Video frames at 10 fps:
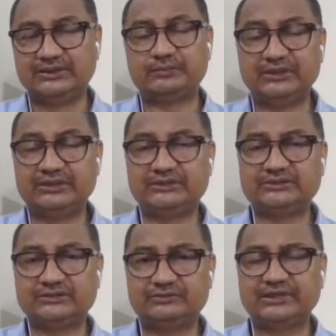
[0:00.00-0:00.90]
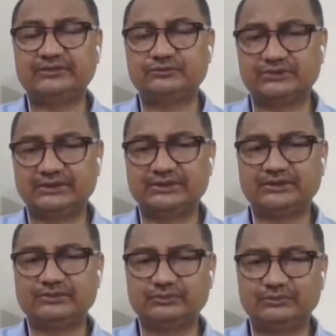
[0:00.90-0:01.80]
that means he tried to say
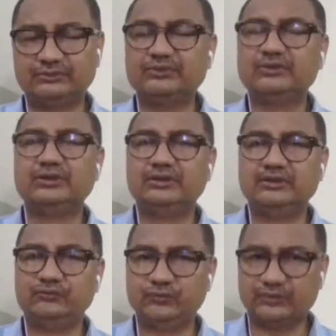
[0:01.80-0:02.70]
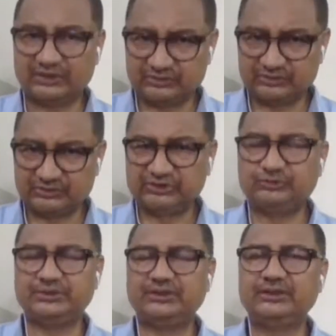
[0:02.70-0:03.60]
that you know if you are
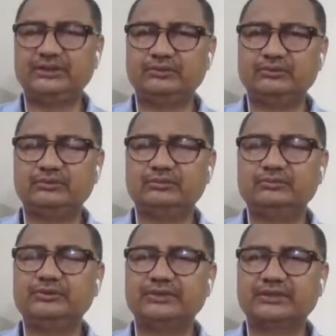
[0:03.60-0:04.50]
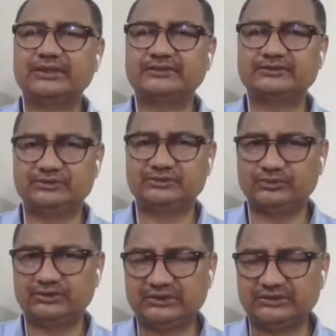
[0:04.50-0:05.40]
spiritually you know you are connected
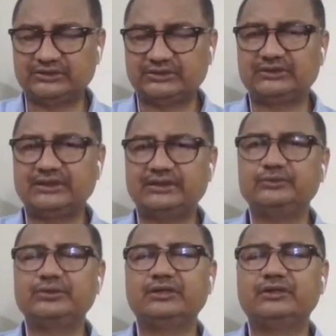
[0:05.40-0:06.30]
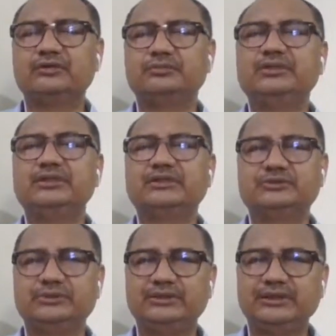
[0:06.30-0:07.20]
to a religion then you cannot be
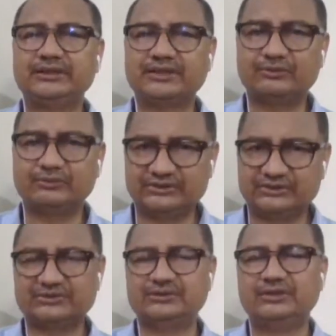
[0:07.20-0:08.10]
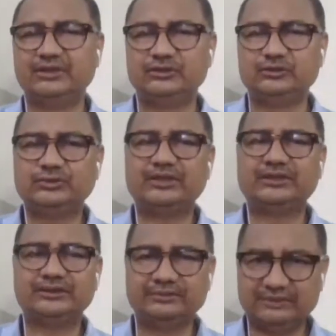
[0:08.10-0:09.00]
actually antagonist to
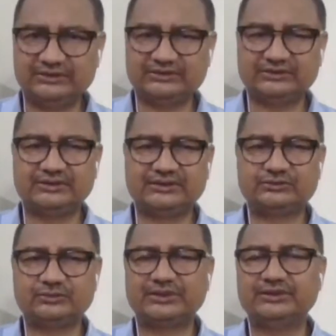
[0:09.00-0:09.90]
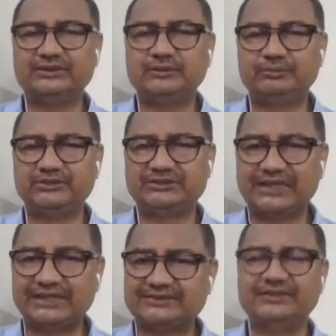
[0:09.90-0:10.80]
another religion that is what he
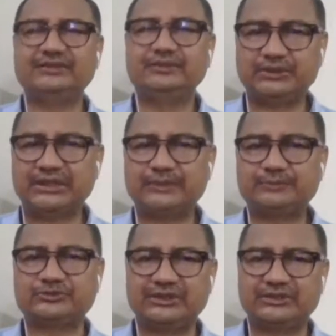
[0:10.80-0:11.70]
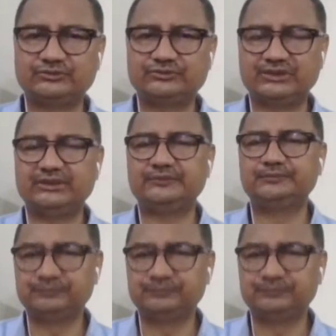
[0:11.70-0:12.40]
precisely perhaps tried to say